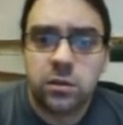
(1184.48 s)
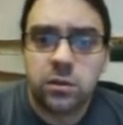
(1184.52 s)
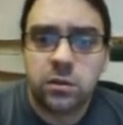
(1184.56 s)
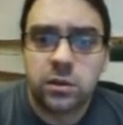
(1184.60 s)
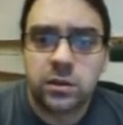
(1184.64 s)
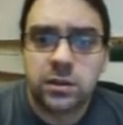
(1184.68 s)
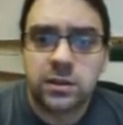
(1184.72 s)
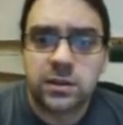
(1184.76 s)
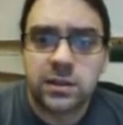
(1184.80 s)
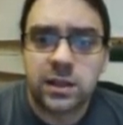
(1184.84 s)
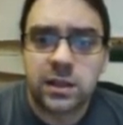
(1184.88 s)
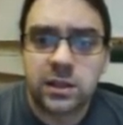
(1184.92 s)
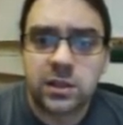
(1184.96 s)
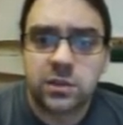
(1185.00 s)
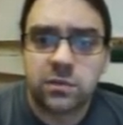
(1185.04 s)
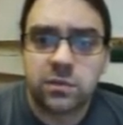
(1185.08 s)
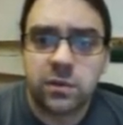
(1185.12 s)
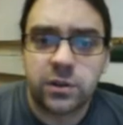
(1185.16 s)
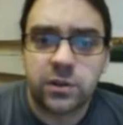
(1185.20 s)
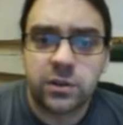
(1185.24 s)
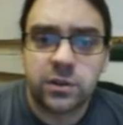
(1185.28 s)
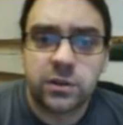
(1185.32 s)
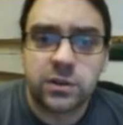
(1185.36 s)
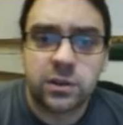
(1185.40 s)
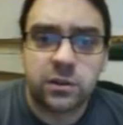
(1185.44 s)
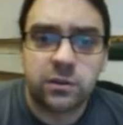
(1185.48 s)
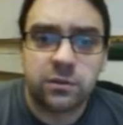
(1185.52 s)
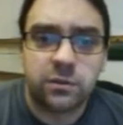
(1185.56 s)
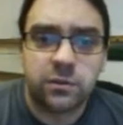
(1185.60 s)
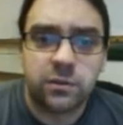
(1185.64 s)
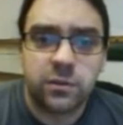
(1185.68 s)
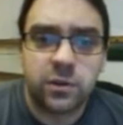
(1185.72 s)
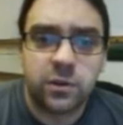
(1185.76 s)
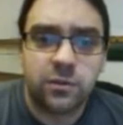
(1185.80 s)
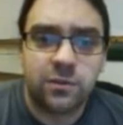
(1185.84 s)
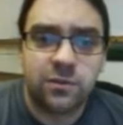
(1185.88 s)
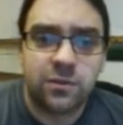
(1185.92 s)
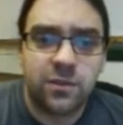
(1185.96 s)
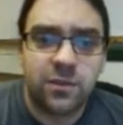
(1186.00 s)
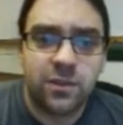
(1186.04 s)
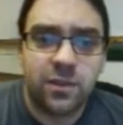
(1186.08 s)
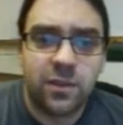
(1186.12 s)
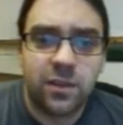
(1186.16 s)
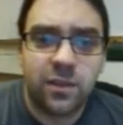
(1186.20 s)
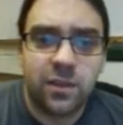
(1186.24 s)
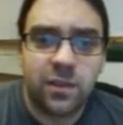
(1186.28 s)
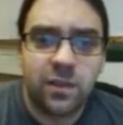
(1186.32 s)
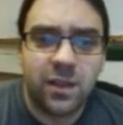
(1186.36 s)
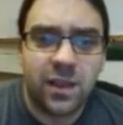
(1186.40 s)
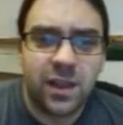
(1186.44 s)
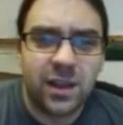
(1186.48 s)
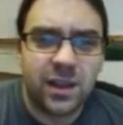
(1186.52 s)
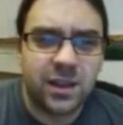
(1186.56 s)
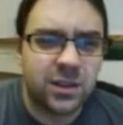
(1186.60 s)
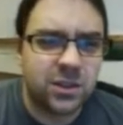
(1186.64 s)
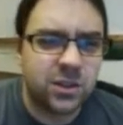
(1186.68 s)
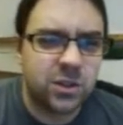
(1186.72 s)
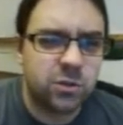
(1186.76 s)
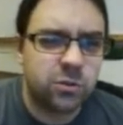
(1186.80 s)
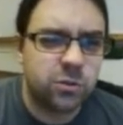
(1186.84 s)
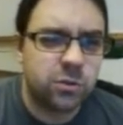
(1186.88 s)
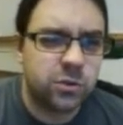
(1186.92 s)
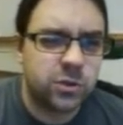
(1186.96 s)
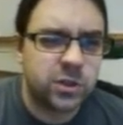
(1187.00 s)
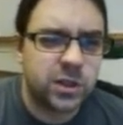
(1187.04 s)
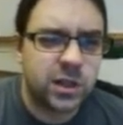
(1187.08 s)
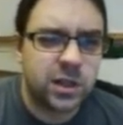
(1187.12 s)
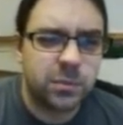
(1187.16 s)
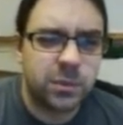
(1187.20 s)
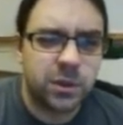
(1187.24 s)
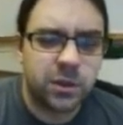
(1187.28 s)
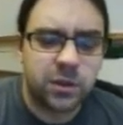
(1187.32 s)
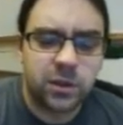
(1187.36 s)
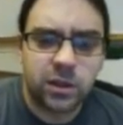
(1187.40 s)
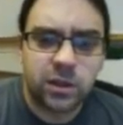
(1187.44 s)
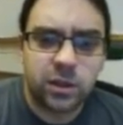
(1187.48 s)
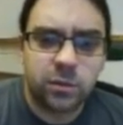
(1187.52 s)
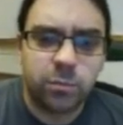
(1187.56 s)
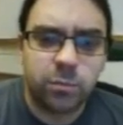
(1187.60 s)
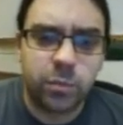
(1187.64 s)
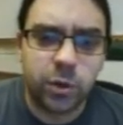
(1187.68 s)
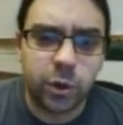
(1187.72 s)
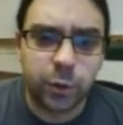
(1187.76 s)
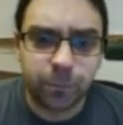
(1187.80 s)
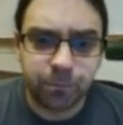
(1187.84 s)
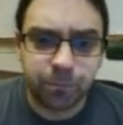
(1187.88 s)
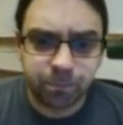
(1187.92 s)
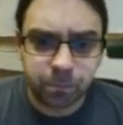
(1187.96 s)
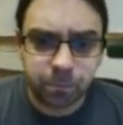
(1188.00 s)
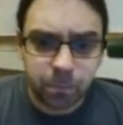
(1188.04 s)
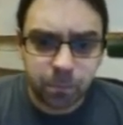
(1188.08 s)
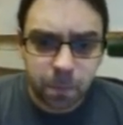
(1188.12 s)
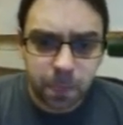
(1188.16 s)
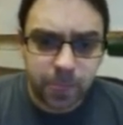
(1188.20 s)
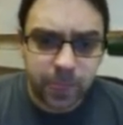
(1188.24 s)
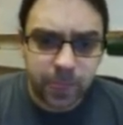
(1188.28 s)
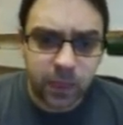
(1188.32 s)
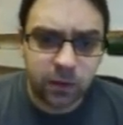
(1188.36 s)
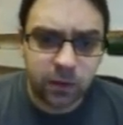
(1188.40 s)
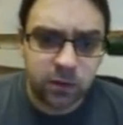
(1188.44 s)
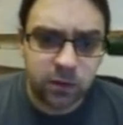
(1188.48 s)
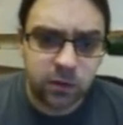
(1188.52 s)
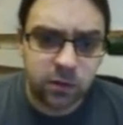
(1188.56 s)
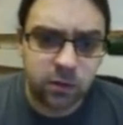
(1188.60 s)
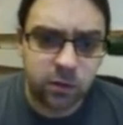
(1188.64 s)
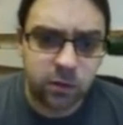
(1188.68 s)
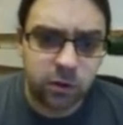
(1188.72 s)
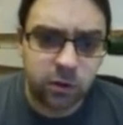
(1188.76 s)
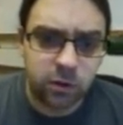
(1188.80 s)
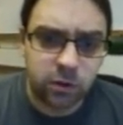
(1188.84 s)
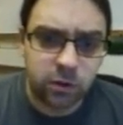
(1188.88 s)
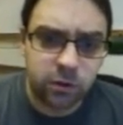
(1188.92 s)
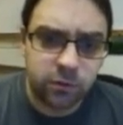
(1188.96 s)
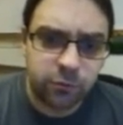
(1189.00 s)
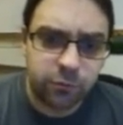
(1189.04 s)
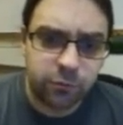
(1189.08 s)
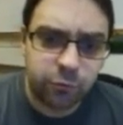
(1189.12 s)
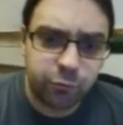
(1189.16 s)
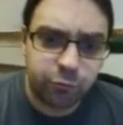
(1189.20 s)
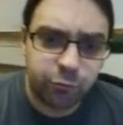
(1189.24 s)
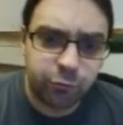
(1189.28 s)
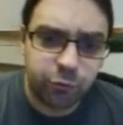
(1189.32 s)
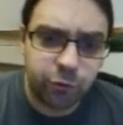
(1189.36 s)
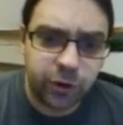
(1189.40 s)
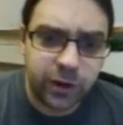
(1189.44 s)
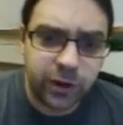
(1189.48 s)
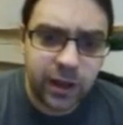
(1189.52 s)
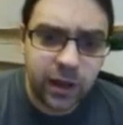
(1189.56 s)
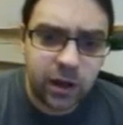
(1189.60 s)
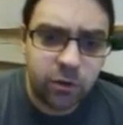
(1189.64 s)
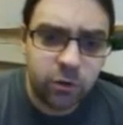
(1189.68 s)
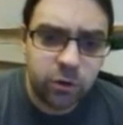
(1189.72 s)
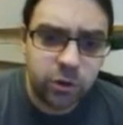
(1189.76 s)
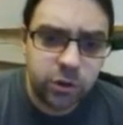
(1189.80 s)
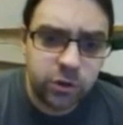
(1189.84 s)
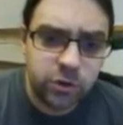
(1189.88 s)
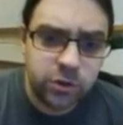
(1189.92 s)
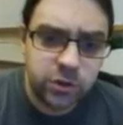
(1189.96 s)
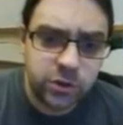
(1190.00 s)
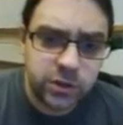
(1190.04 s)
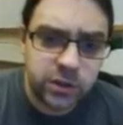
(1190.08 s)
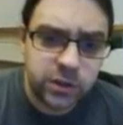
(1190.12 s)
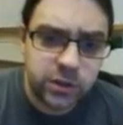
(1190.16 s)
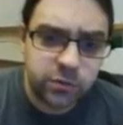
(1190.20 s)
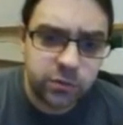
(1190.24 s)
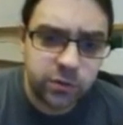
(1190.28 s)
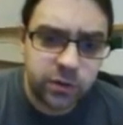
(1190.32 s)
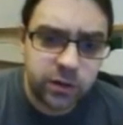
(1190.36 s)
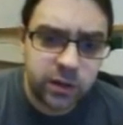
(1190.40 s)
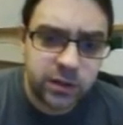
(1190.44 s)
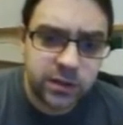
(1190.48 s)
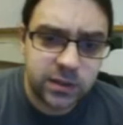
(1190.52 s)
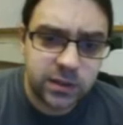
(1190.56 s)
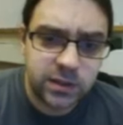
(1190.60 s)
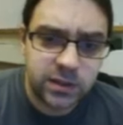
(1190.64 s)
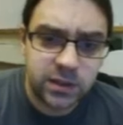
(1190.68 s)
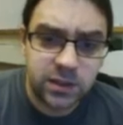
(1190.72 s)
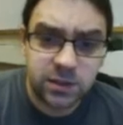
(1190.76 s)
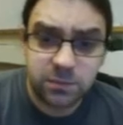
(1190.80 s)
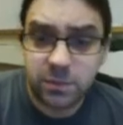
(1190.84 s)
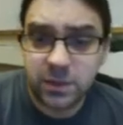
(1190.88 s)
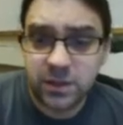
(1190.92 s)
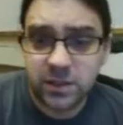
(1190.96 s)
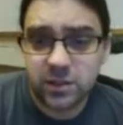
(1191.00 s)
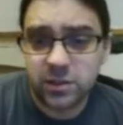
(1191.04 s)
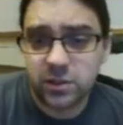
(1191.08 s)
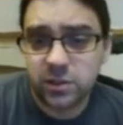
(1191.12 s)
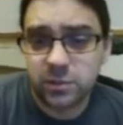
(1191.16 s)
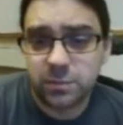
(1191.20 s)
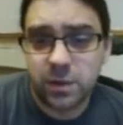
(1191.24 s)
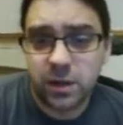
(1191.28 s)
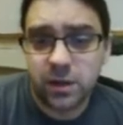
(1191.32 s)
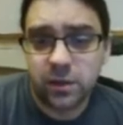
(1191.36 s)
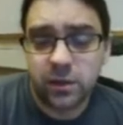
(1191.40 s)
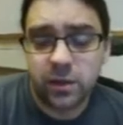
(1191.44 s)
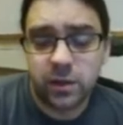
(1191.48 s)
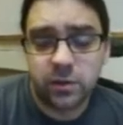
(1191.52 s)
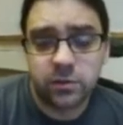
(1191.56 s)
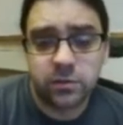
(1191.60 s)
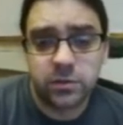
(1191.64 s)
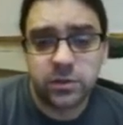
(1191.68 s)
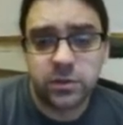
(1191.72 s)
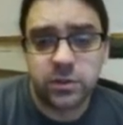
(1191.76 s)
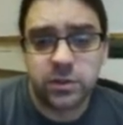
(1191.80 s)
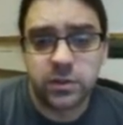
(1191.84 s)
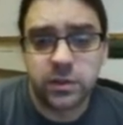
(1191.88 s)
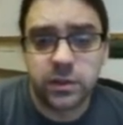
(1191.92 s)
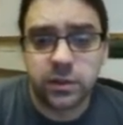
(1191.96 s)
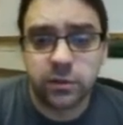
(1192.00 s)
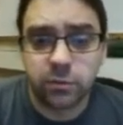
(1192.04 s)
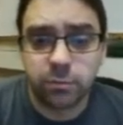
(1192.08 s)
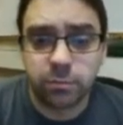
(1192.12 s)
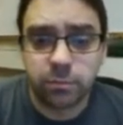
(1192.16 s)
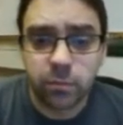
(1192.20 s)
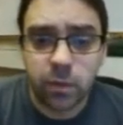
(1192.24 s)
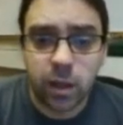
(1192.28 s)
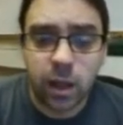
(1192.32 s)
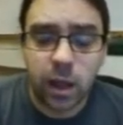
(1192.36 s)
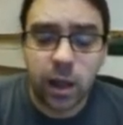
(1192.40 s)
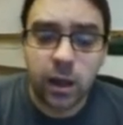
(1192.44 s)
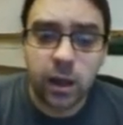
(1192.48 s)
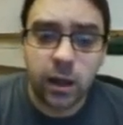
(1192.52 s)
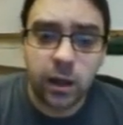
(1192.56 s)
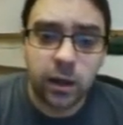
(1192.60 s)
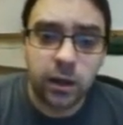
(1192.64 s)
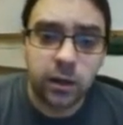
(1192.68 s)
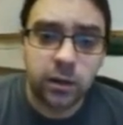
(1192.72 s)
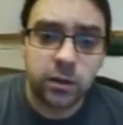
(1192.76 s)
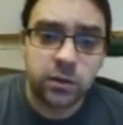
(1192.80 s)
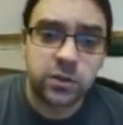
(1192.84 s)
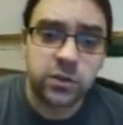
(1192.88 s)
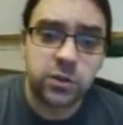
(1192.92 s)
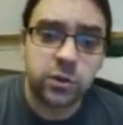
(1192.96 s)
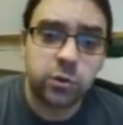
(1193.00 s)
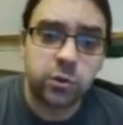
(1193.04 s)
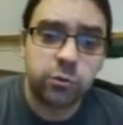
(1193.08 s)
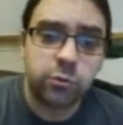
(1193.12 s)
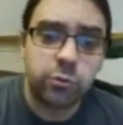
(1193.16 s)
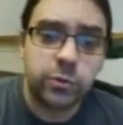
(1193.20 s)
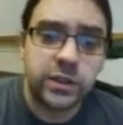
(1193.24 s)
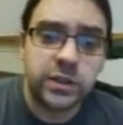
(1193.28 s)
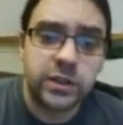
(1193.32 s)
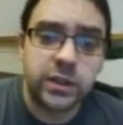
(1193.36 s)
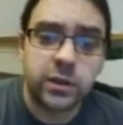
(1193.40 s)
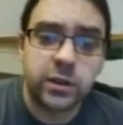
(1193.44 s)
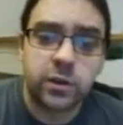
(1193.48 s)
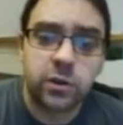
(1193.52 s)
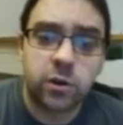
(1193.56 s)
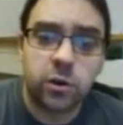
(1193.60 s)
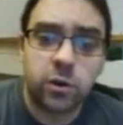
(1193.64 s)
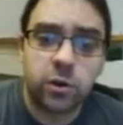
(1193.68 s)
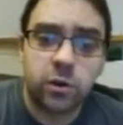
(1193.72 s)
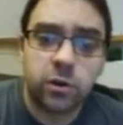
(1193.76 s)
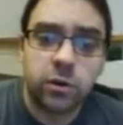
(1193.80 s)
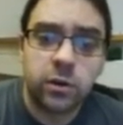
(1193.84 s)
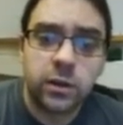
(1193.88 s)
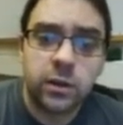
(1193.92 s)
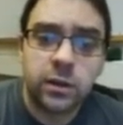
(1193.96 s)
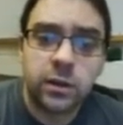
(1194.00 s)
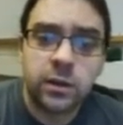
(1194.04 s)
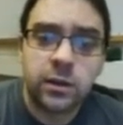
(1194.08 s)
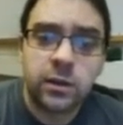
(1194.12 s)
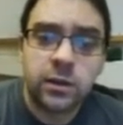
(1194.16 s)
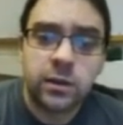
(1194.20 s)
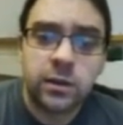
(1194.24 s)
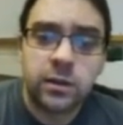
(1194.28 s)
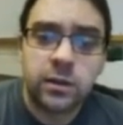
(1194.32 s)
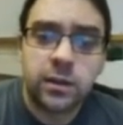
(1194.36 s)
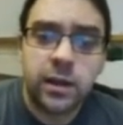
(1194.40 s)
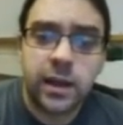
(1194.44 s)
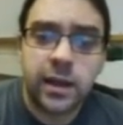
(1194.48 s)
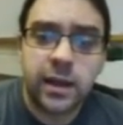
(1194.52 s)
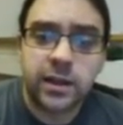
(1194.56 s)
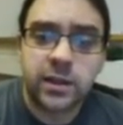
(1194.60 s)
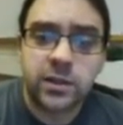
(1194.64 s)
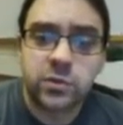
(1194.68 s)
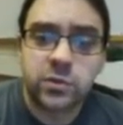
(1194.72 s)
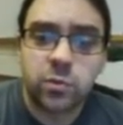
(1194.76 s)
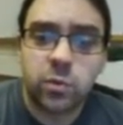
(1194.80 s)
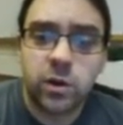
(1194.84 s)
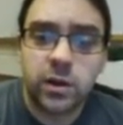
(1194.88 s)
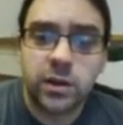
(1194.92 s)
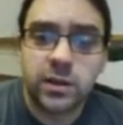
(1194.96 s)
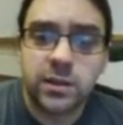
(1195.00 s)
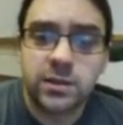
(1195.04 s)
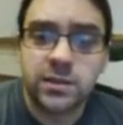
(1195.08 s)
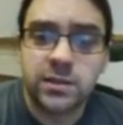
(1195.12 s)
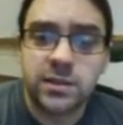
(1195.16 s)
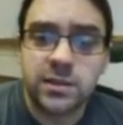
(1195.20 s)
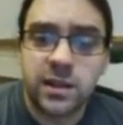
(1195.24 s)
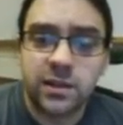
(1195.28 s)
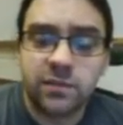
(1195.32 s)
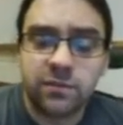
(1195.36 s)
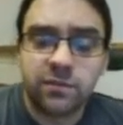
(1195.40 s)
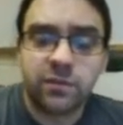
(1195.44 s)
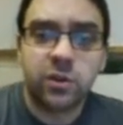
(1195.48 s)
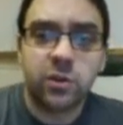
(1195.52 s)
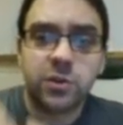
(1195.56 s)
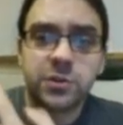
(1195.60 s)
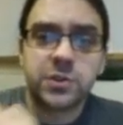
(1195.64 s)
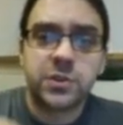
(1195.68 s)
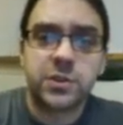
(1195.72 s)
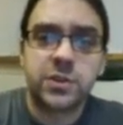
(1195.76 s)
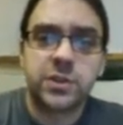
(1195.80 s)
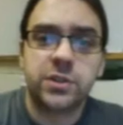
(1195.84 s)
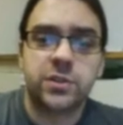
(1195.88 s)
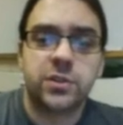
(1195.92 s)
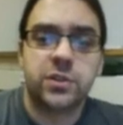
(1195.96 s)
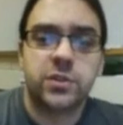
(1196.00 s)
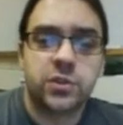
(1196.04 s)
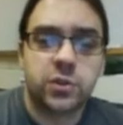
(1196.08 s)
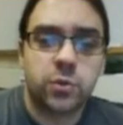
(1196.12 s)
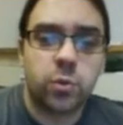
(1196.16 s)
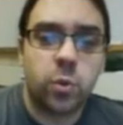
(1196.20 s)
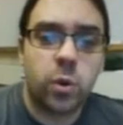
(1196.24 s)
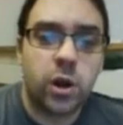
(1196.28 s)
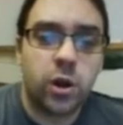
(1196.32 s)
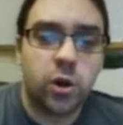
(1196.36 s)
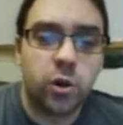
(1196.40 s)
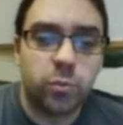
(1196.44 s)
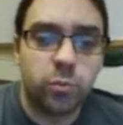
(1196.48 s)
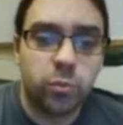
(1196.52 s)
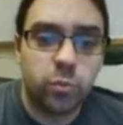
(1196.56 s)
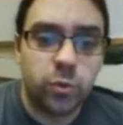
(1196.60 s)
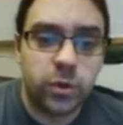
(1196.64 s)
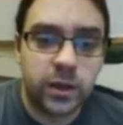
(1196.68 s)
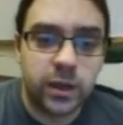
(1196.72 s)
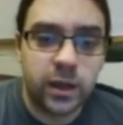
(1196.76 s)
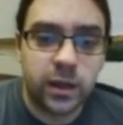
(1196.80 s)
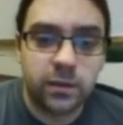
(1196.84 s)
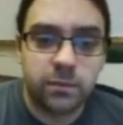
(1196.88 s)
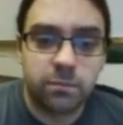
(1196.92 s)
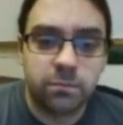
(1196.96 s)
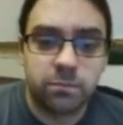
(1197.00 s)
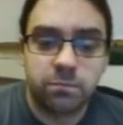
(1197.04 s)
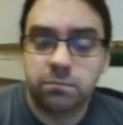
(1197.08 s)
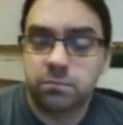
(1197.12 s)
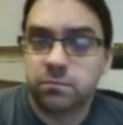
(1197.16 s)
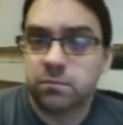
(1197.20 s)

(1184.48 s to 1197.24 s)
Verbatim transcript: you can satisfy yourself of that in your own time, I think. But for now, you just need to realize this is basically Pythagoras' theorem. Uh, so we take our x, y, and z velocities, square, and we get